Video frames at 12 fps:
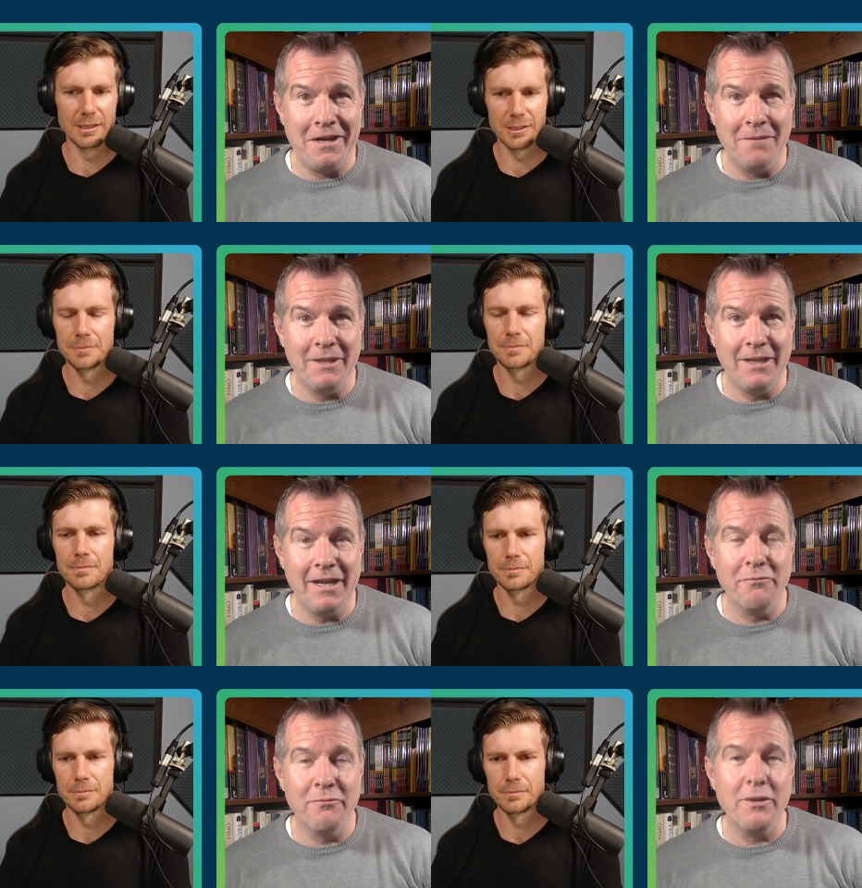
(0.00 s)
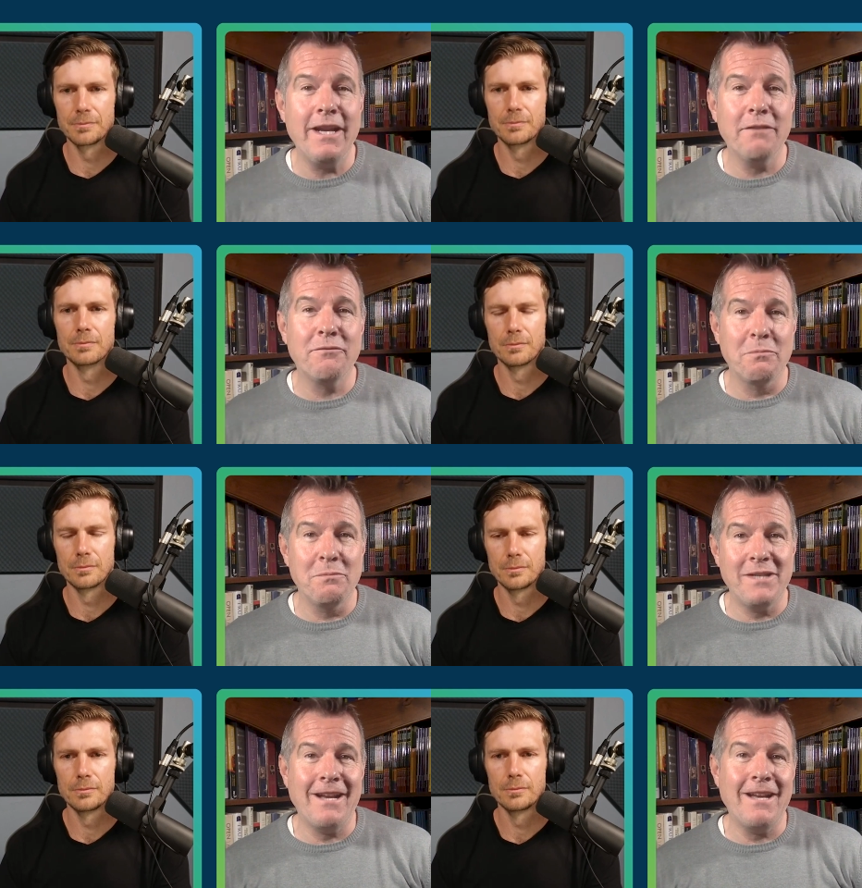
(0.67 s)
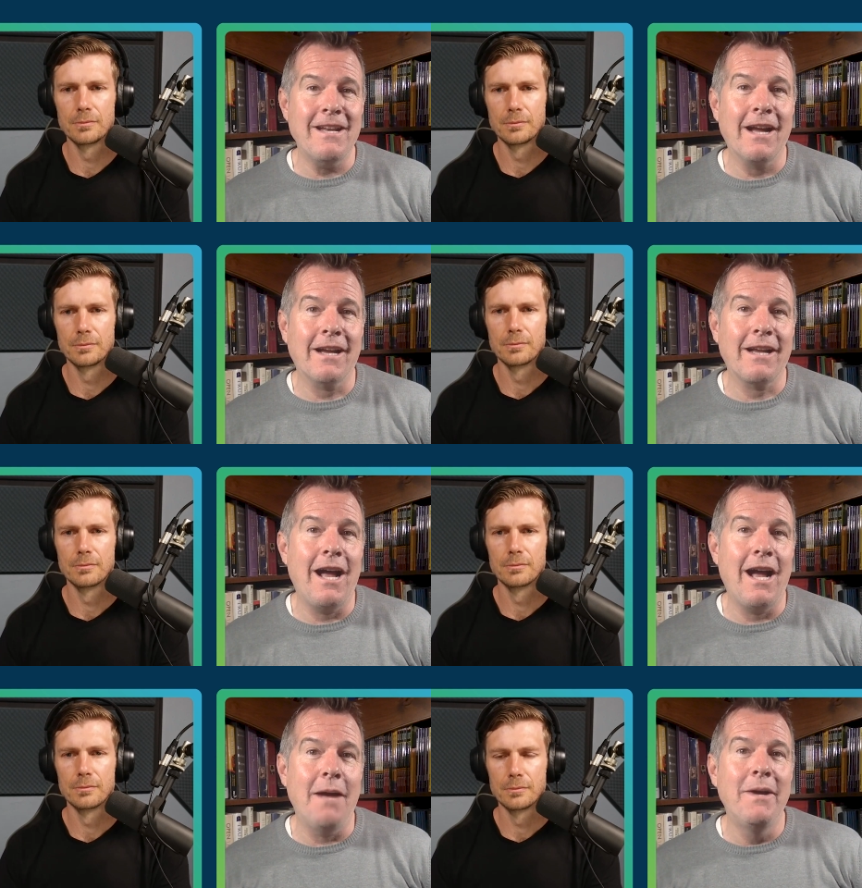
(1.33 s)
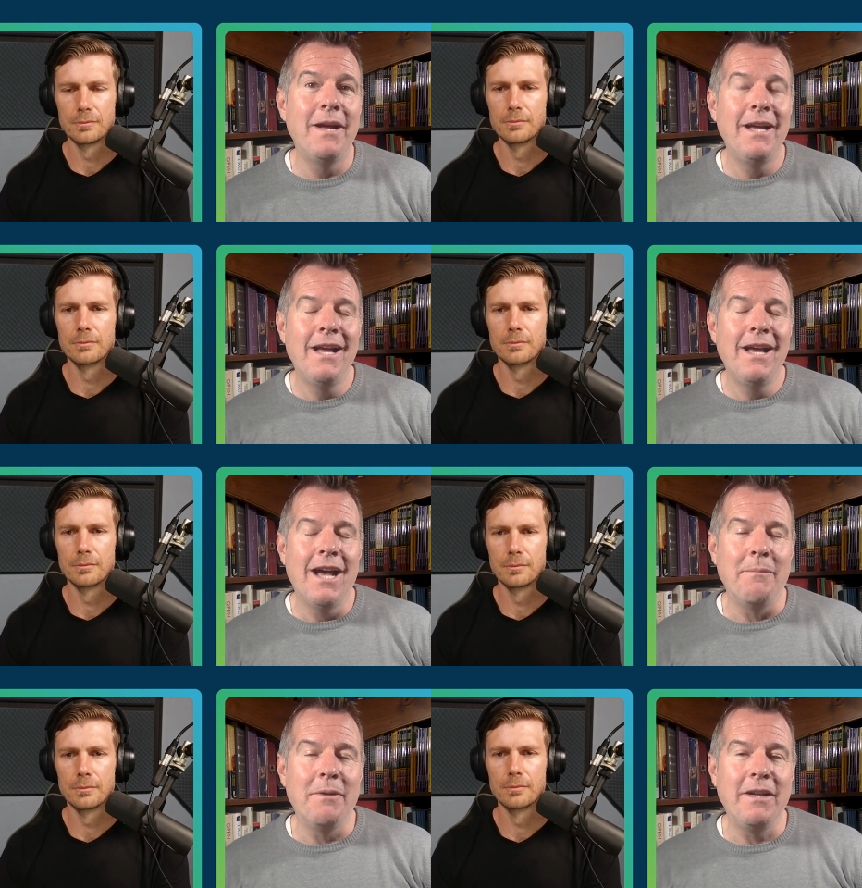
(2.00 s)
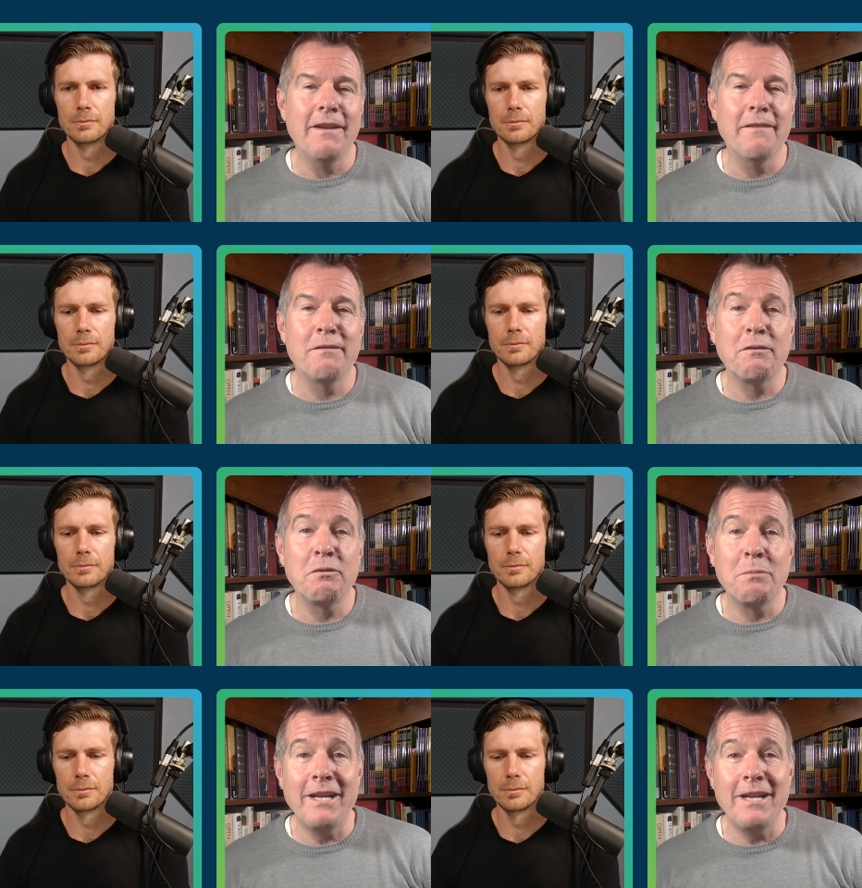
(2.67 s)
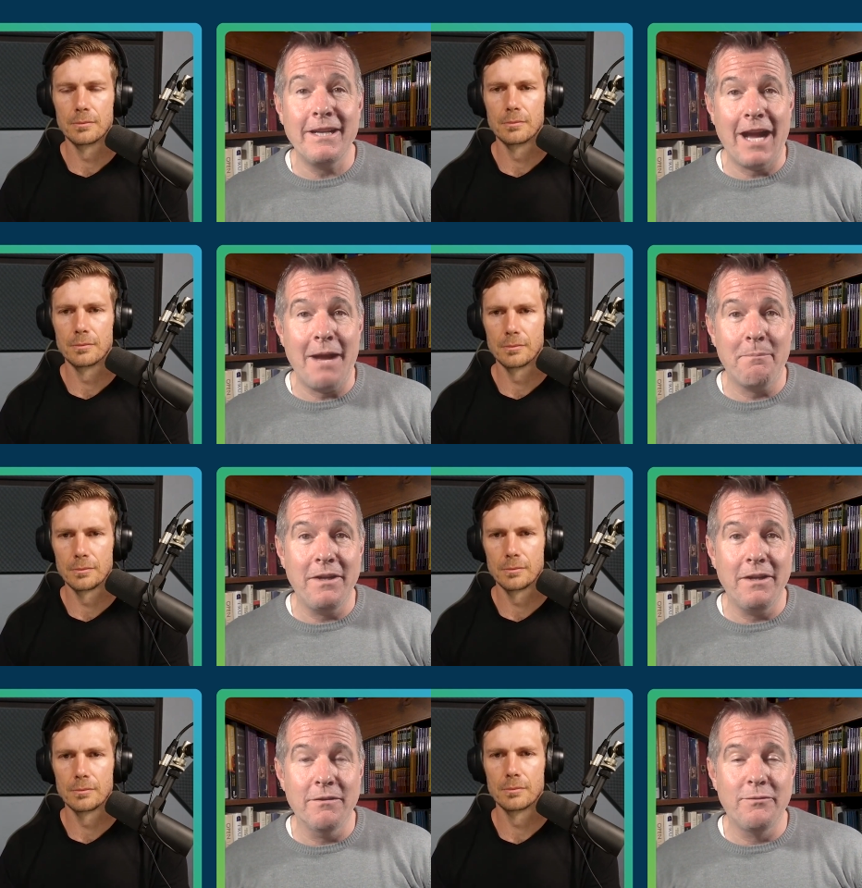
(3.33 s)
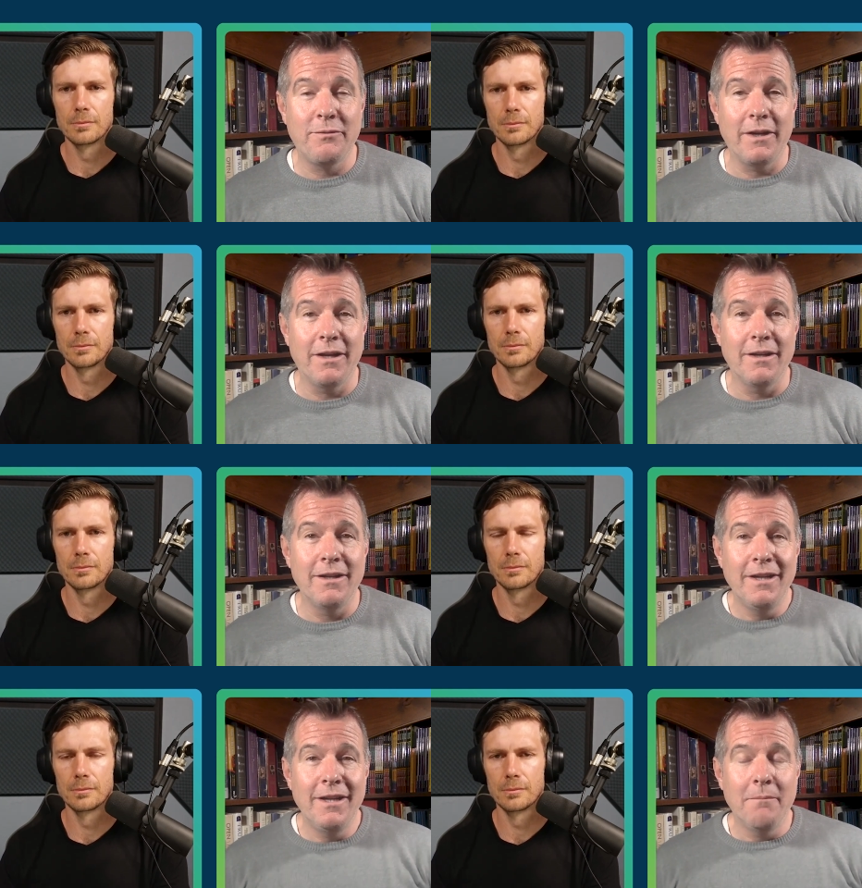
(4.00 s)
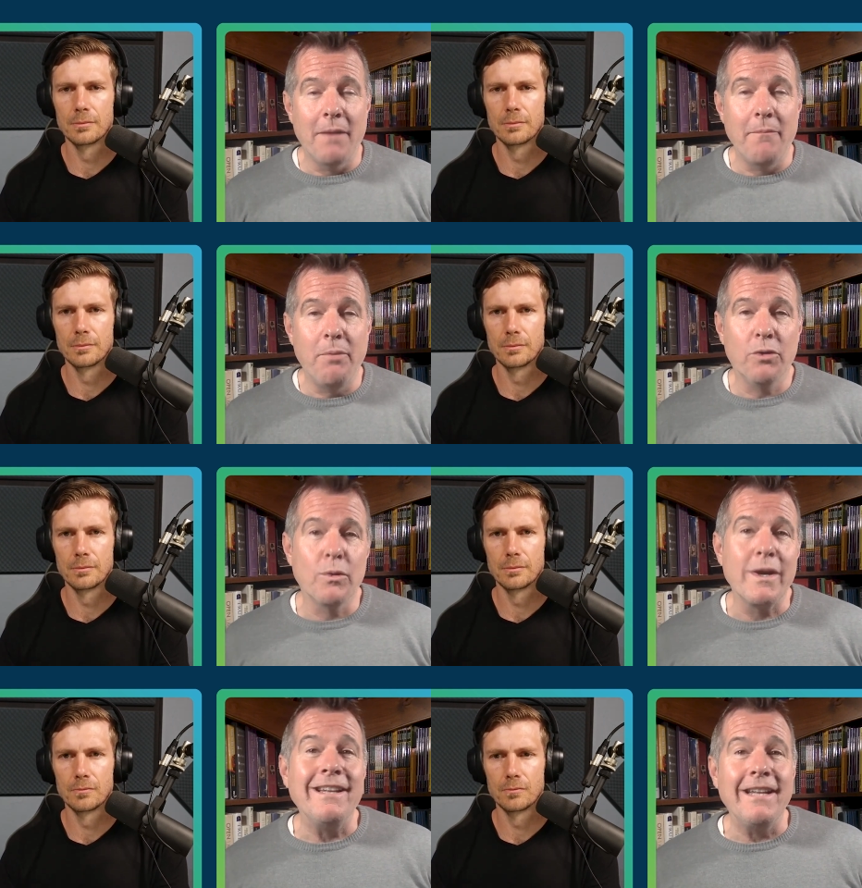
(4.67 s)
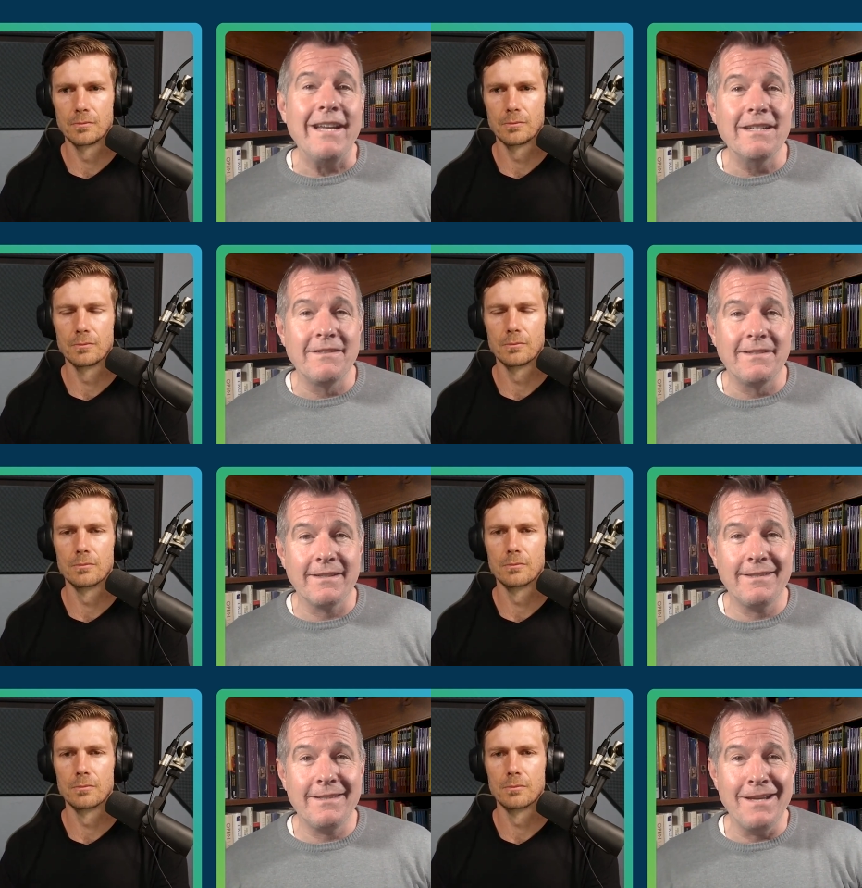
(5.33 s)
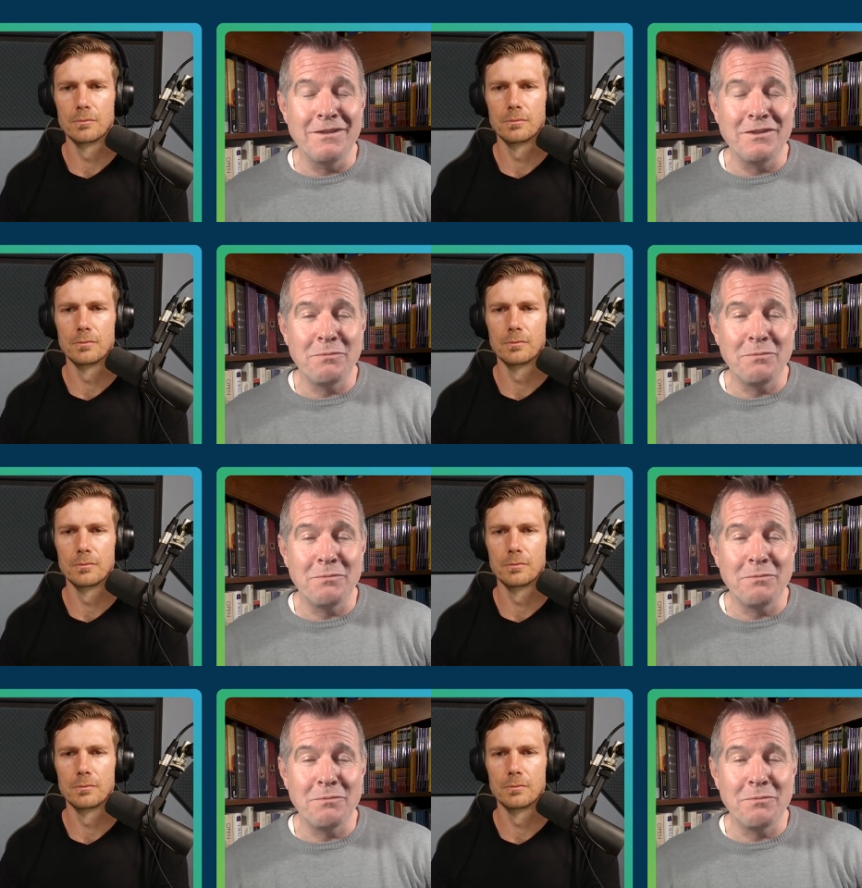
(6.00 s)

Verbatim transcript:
Speaker 1: Thanks. again, freegiftfromdanny.com, I'm going to give everybody a copy of uh, my book, Read, Lead, and Succeed. It's a